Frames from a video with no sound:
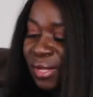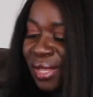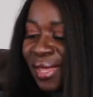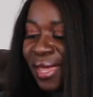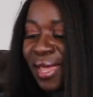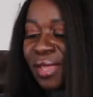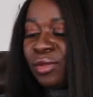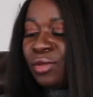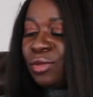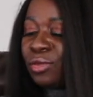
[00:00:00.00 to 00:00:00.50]

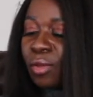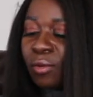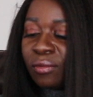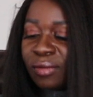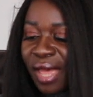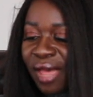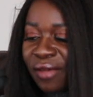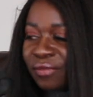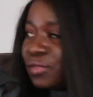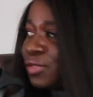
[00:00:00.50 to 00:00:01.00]
Again, you don't
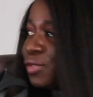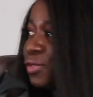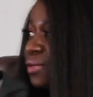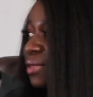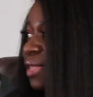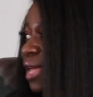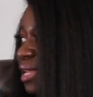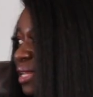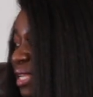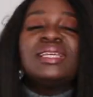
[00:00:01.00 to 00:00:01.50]
have to do
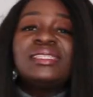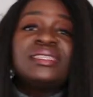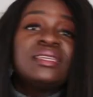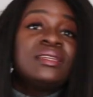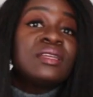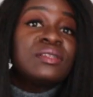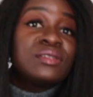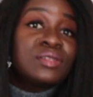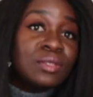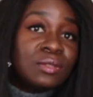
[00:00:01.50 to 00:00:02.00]
that. It's
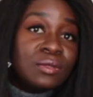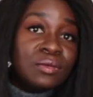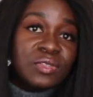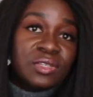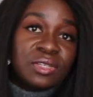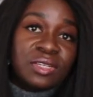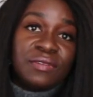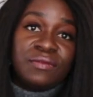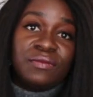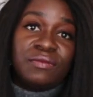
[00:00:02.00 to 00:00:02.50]
another
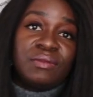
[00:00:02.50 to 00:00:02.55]
solution